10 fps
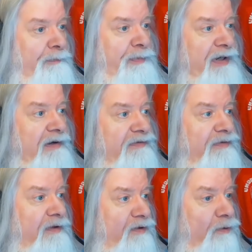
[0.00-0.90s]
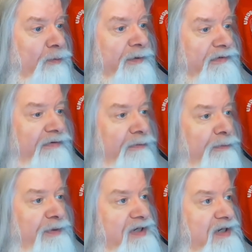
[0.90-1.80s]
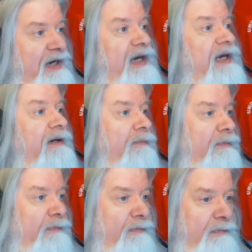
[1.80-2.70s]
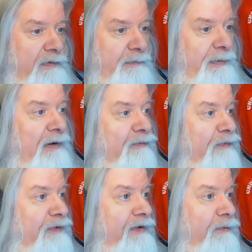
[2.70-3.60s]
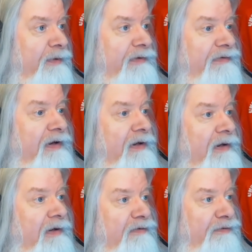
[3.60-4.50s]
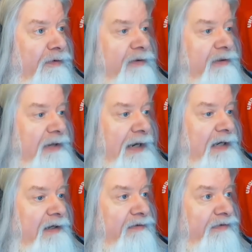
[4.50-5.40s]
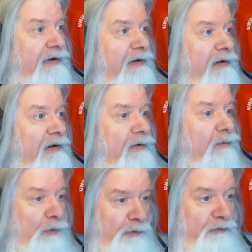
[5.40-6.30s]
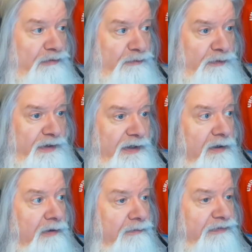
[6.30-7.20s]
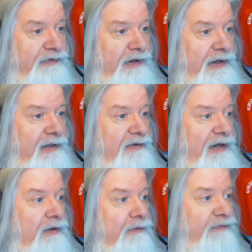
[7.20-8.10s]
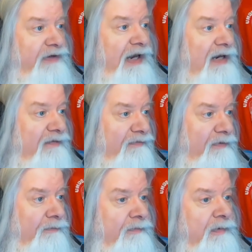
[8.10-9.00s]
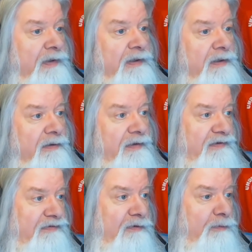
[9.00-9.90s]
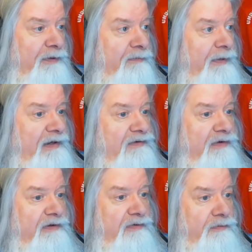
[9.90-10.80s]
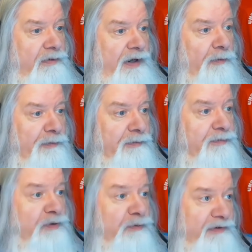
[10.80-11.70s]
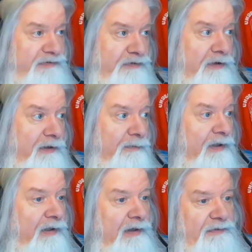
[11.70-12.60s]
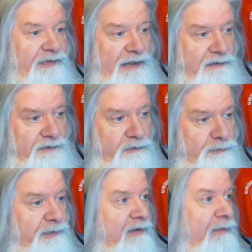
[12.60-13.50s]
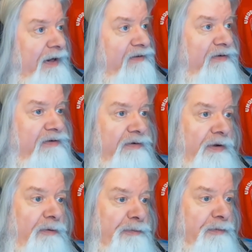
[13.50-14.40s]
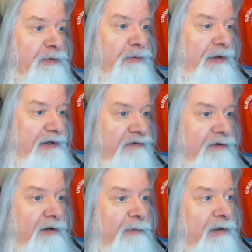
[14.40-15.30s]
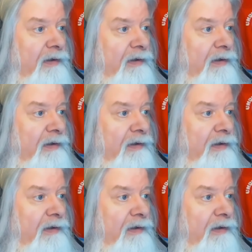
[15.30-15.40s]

because the humans who became the powerful Netherese started as workers for the elves, and the elves gave them this little bit of magic to help them do this job, and that little bit of magic to help them do that job.